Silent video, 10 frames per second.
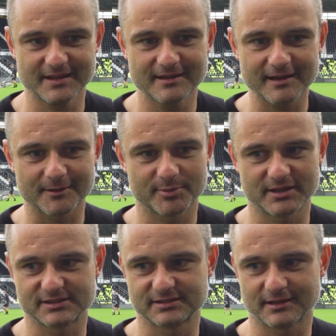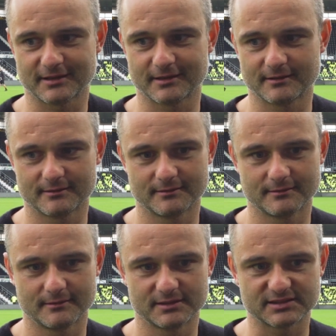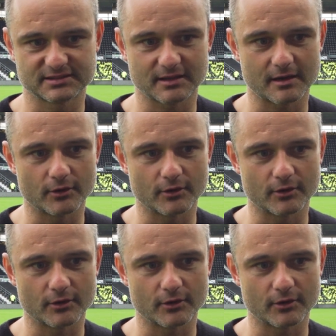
Yeah, but it's a start.